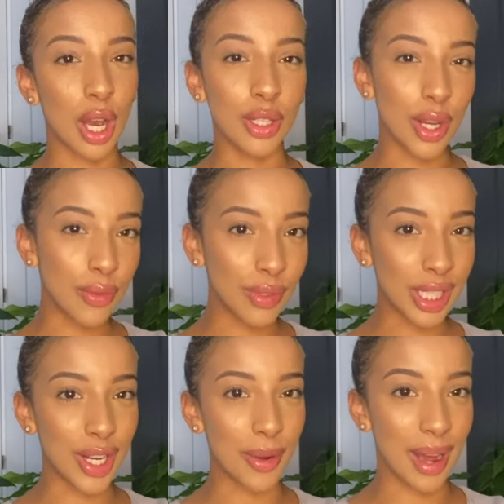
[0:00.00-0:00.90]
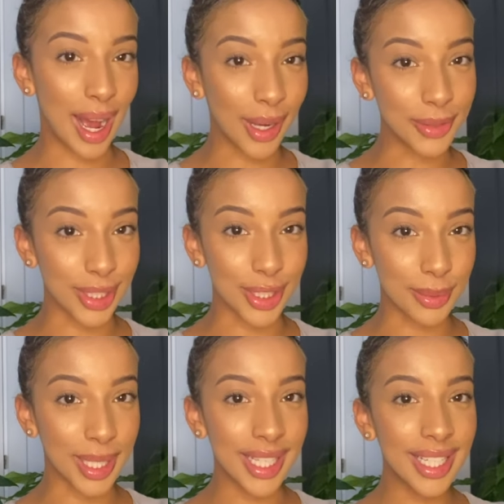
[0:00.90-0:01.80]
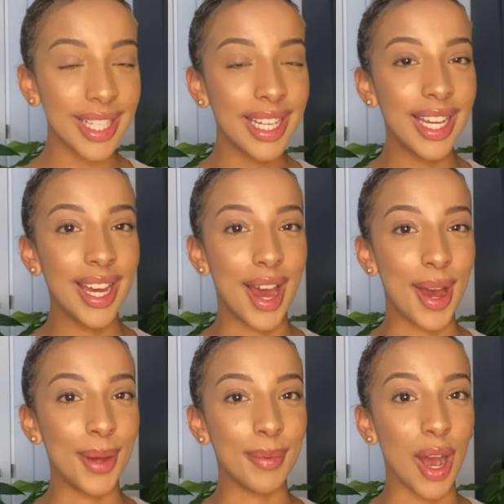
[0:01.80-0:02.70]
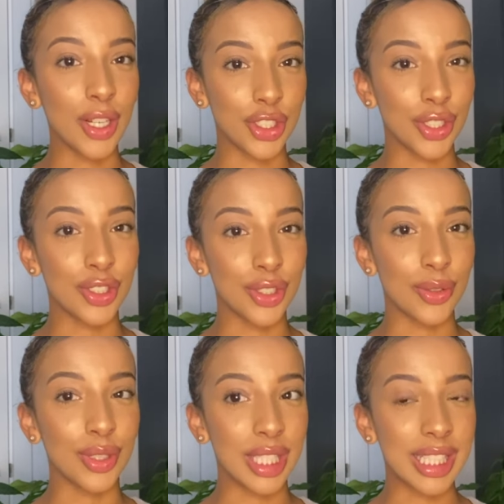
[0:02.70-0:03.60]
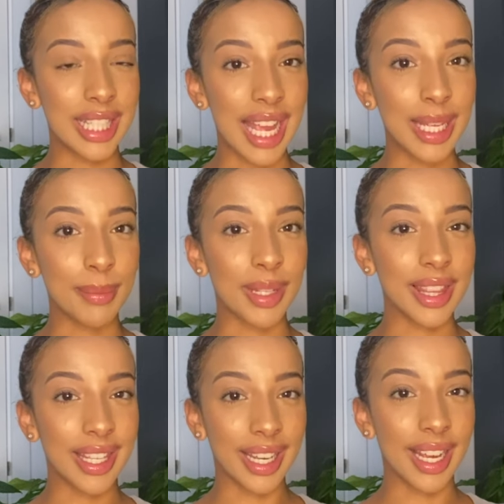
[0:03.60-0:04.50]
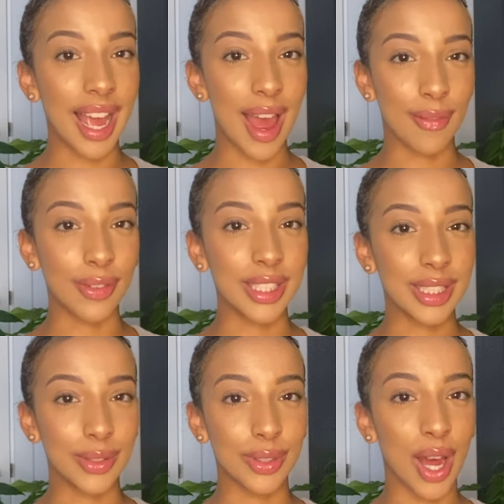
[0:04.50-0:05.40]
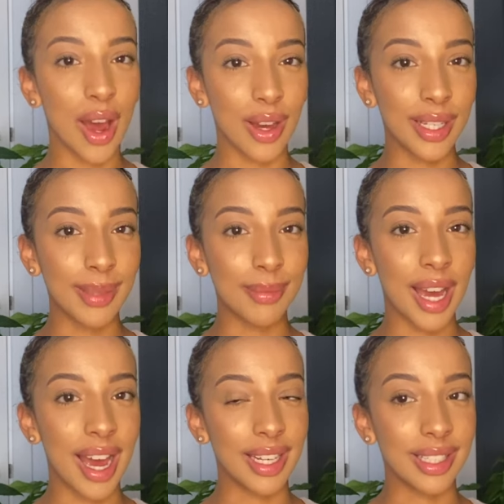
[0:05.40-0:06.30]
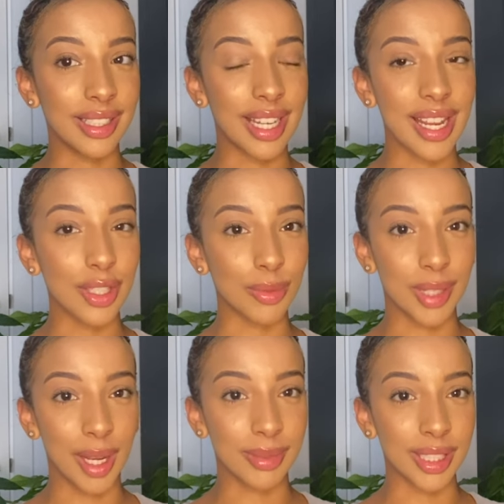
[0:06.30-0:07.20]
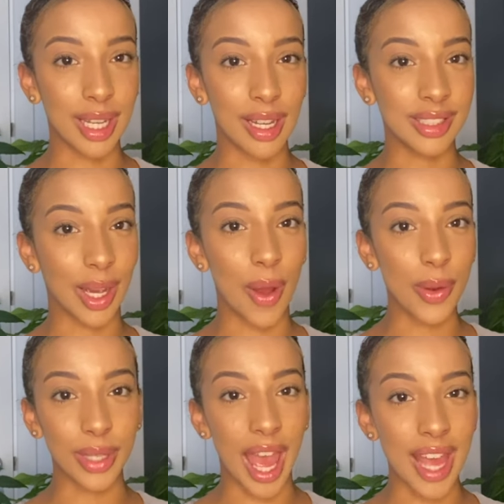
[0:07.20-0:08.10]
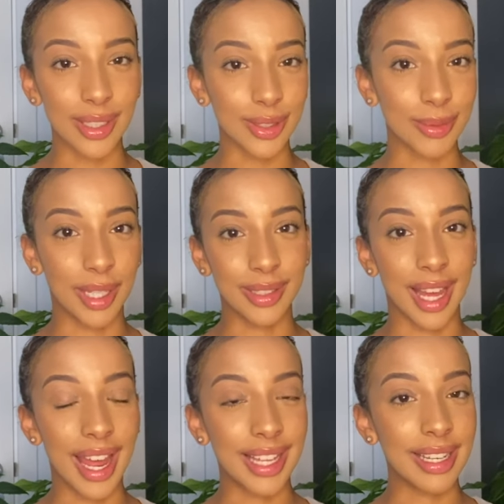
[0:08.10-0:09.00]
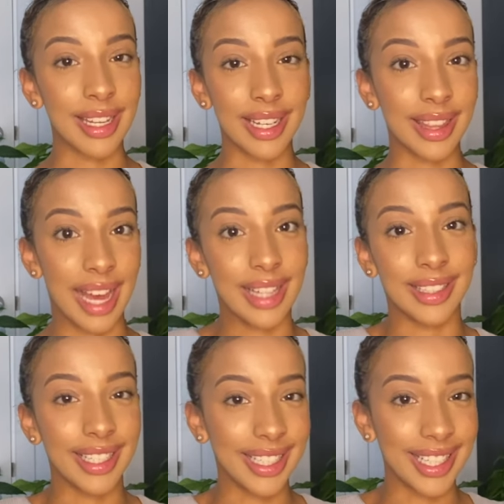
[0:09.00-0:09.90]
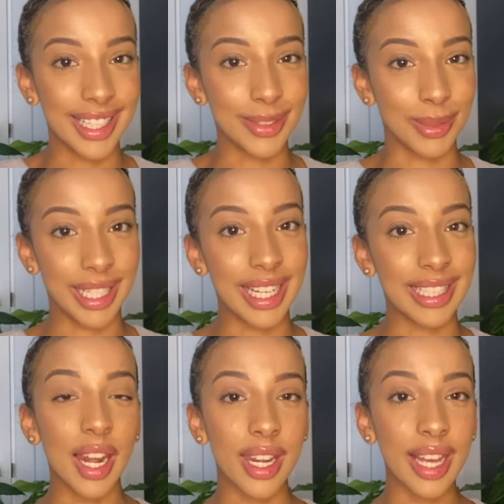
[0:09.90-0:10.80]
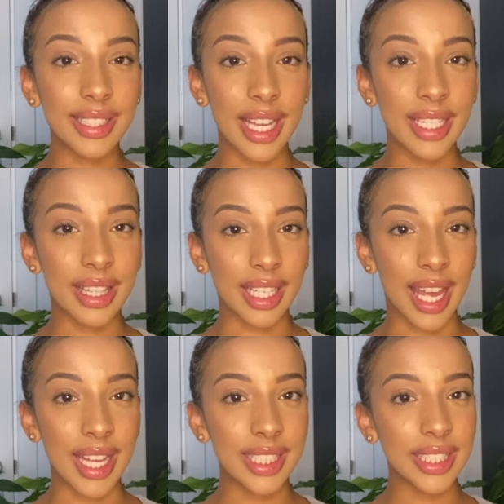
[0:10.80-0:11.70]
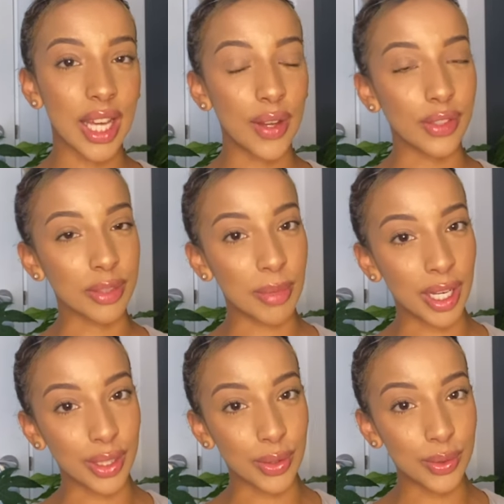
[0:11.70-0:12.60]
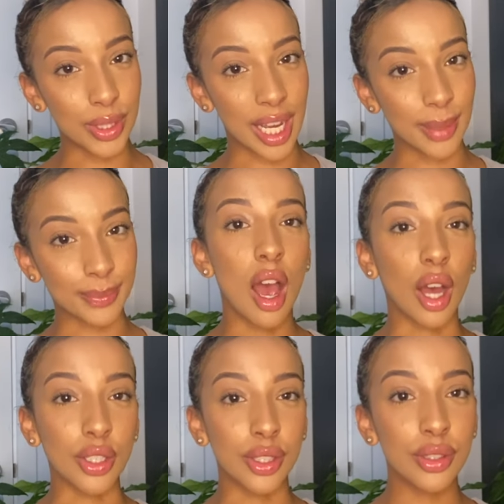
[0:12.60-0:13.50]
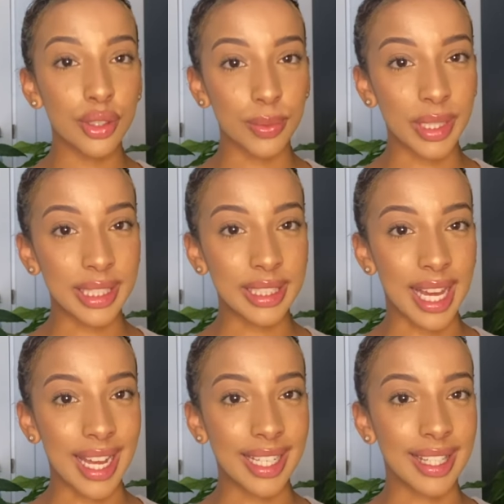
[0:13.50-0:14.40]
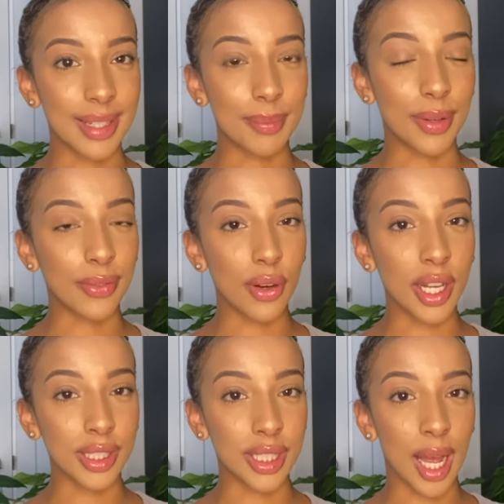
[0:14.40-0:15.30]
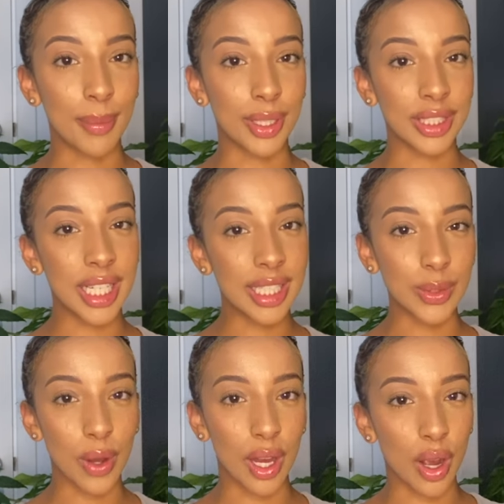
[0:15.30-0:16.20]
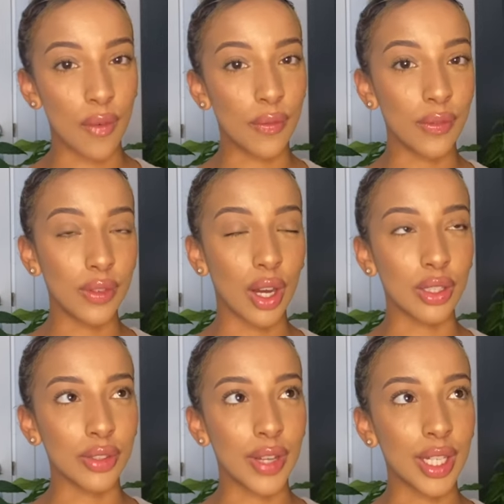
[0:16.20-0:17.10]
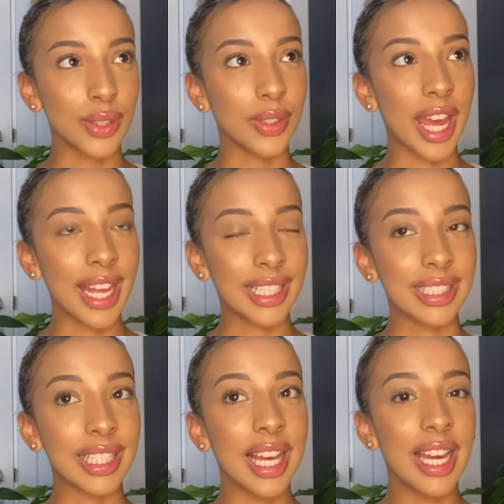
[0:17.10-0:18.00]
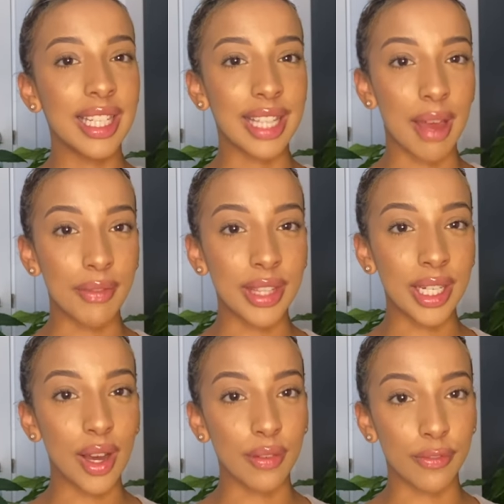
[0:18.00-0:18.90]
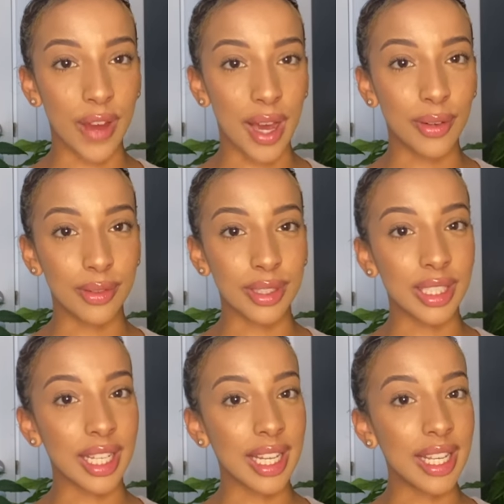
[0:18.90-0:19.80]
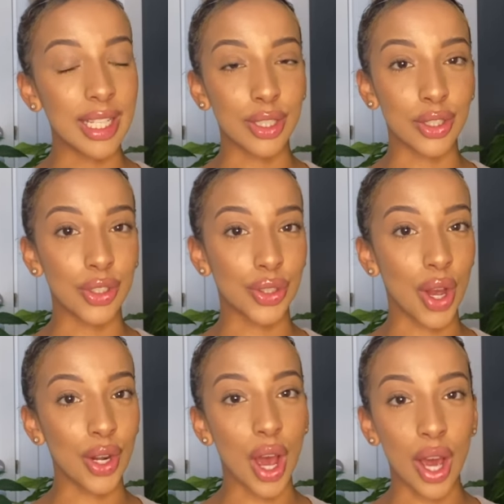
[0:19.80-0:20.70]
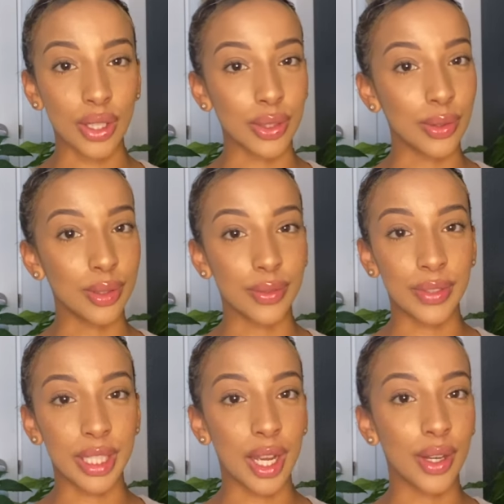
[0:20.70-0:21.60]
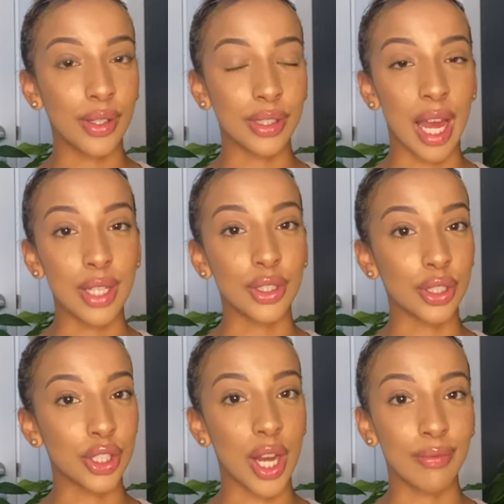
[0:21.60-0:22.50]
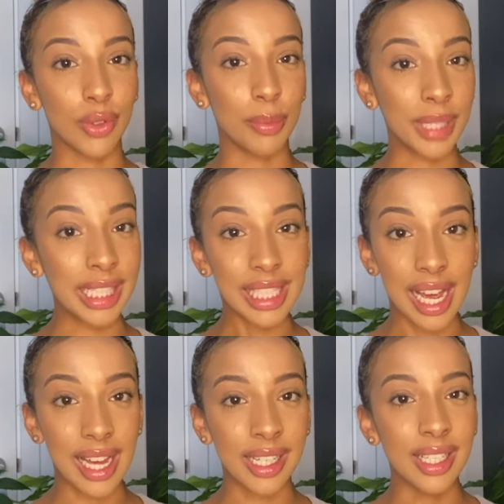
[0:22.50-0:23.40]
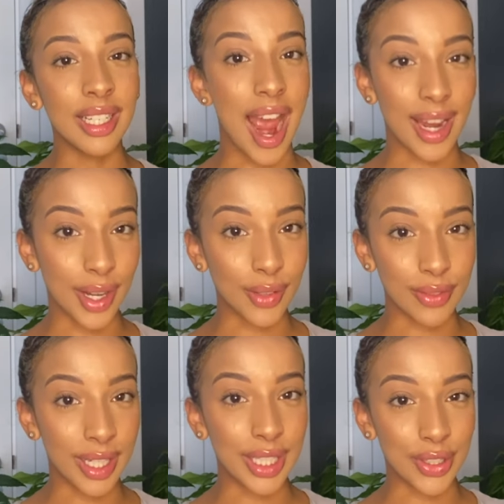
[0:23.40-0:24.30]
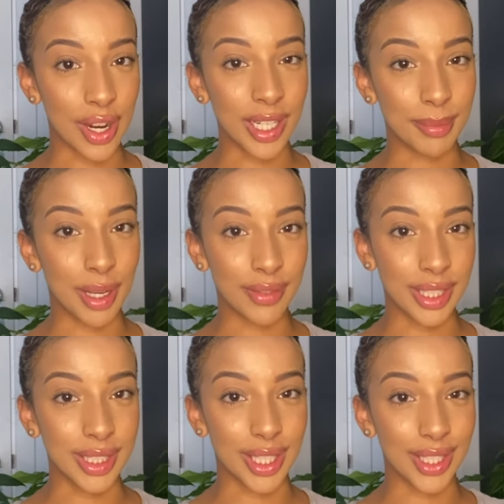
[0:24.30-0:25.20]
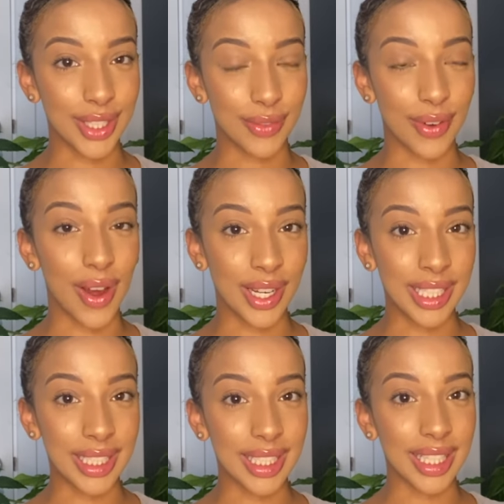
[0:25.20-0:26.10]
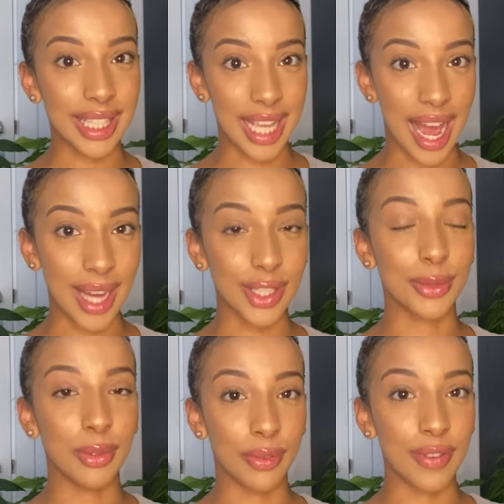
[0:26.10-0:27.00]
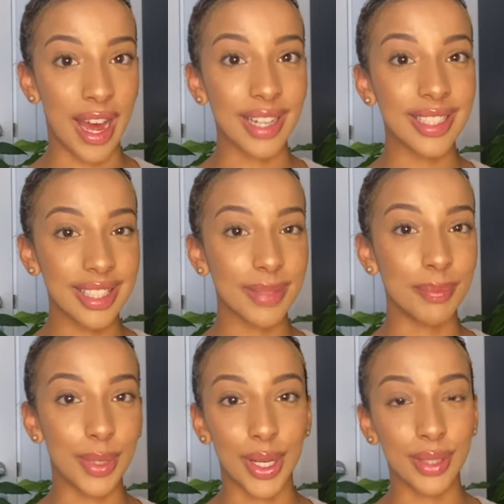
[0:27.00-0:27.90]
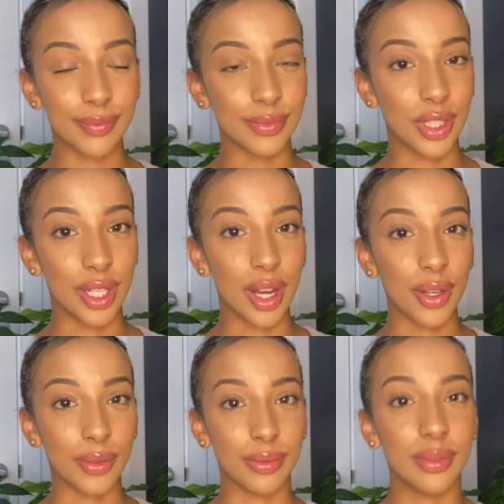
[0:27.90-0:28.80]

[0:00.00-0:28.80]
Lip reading: I don't really know how to do it. I just do the same thing every single time, and sometimes it turns out okay and sometimes I hate it, and it is what it is. Let's get into the case of Smiley Culture. I do just want to say before I start, because it is quite a controversial case, that everything I've found, it is just on articles, videos and just general media, and I really tried in my research to find the actual facts, but you know,